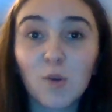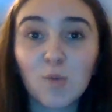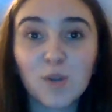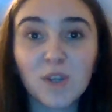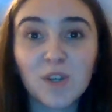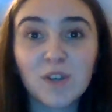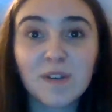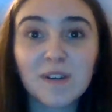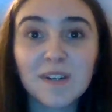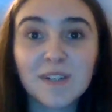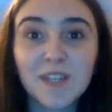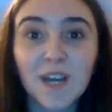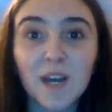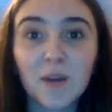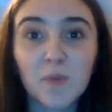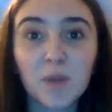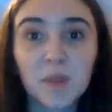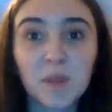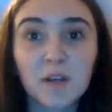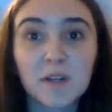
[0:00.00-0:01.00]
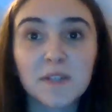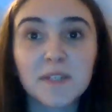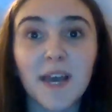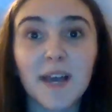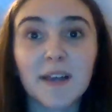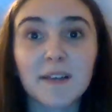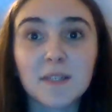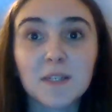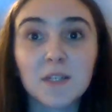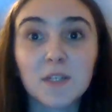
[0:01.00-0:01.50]
When you're done with your
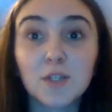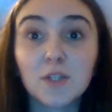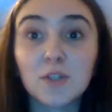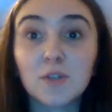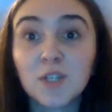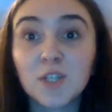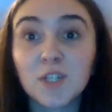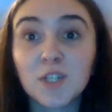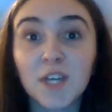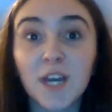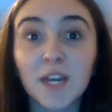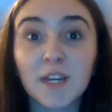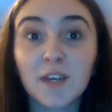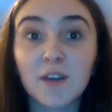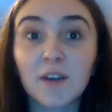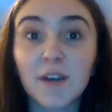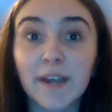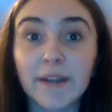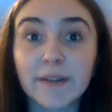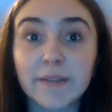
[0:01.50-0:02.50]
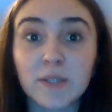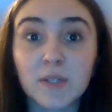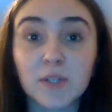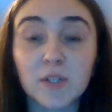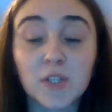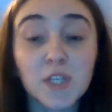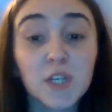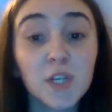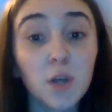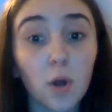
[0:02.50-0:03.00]
test, you should check your
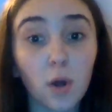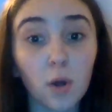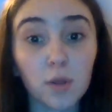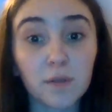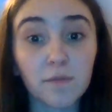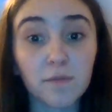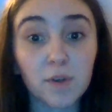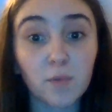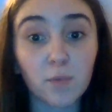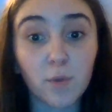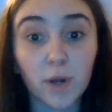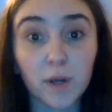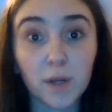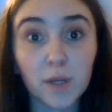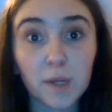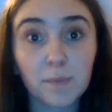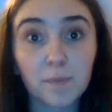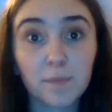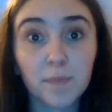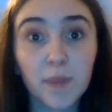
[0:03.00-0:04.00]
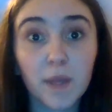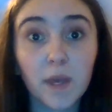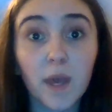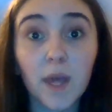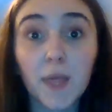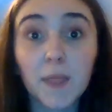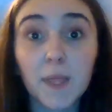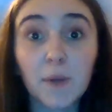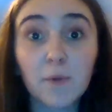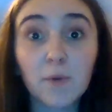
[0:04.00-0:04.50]
answers and all of your work.
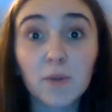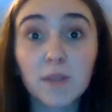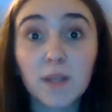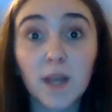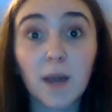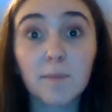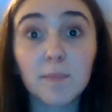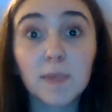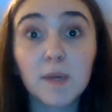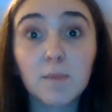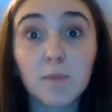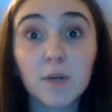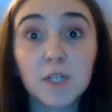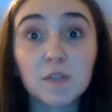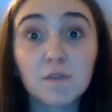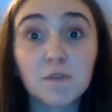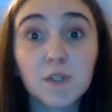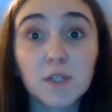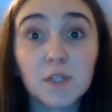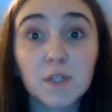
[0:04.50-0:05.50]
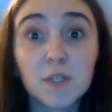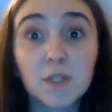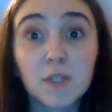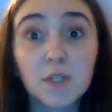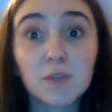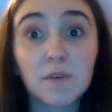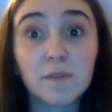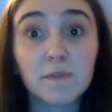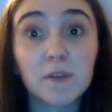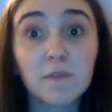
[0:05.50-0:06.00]
There will not be much for you to
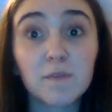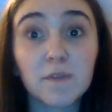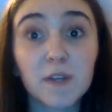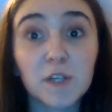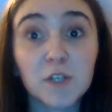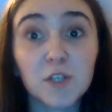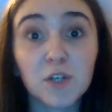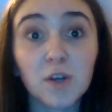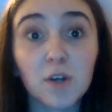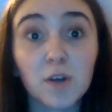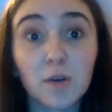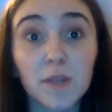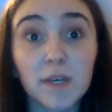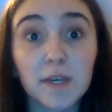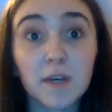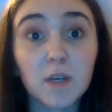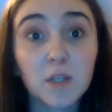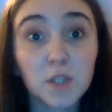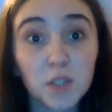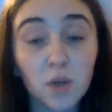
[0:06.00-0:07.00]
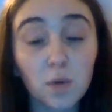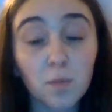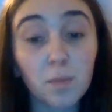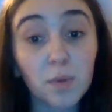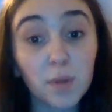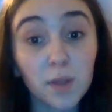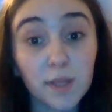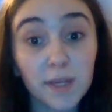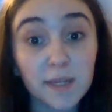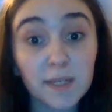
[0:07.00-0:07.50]
do if you finish early, so
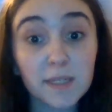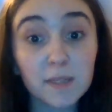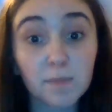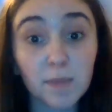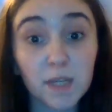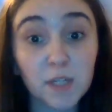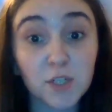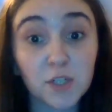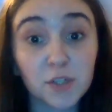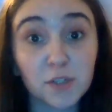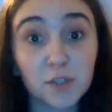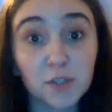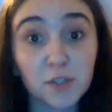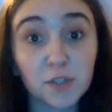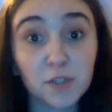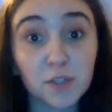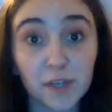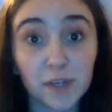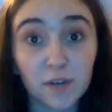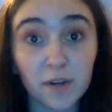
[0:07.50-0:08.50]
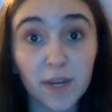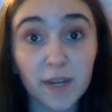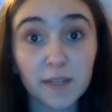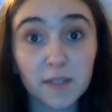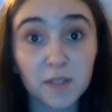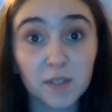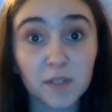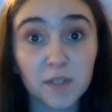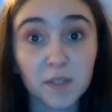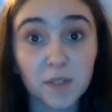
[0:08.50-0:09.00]
please make sure you check your
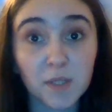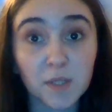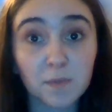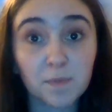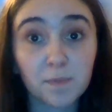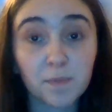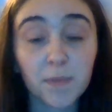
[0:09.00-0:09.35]
answers.